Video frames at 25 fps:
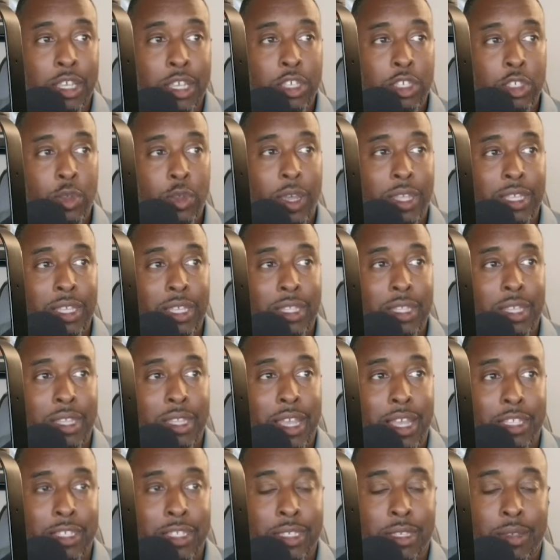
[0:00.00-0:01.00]
So I think
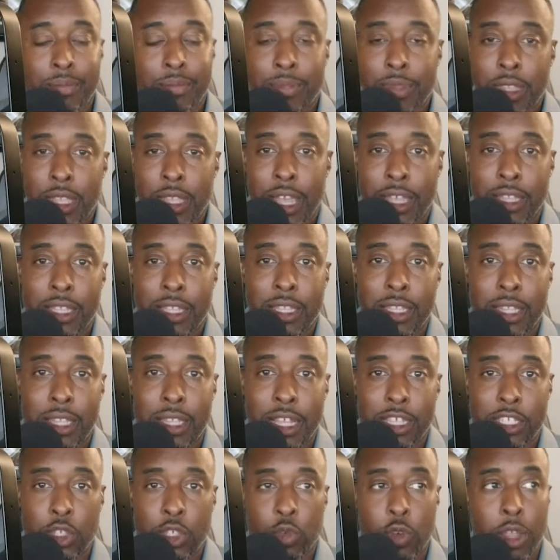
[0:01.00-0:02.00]
that's
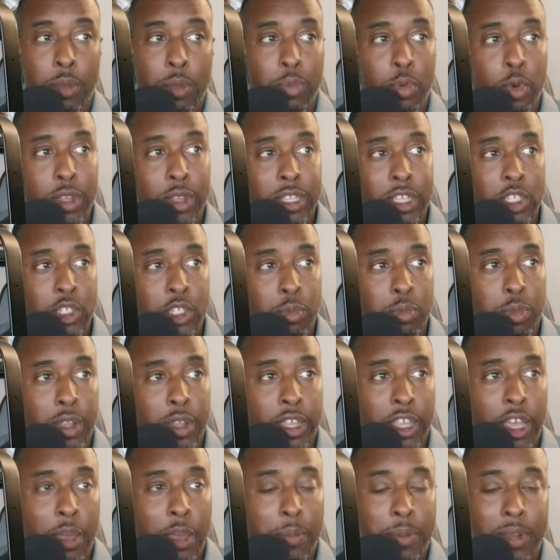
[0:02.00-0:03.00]
a great point that you
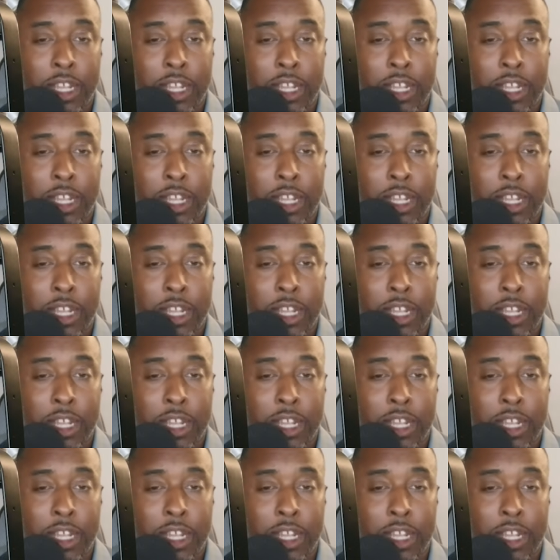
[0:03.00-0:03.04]
bring up,